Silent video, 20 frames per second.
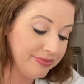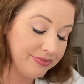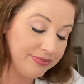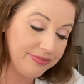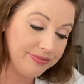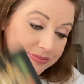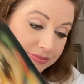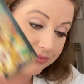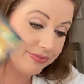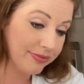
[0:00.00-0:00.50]

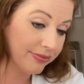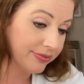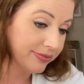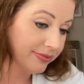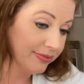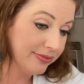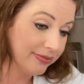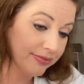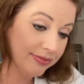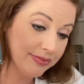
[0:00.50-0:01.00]

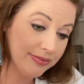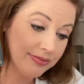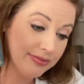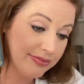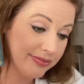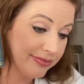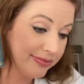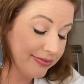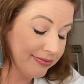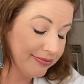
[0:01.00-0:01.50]

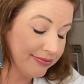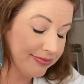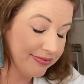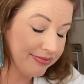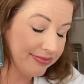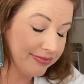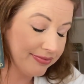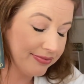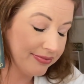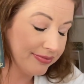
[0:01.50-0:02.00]

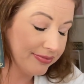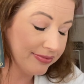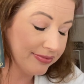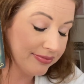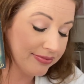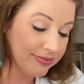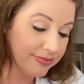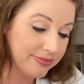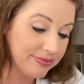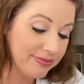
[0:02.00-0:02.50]

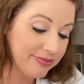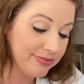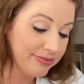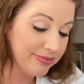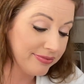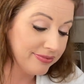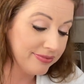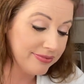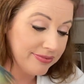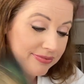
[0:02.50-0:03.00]

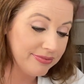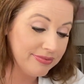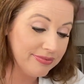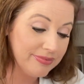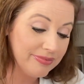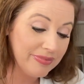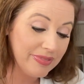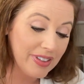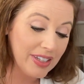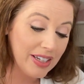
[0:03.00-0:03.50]

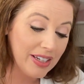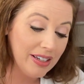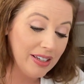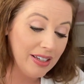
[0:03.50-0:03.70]
(no one is talking)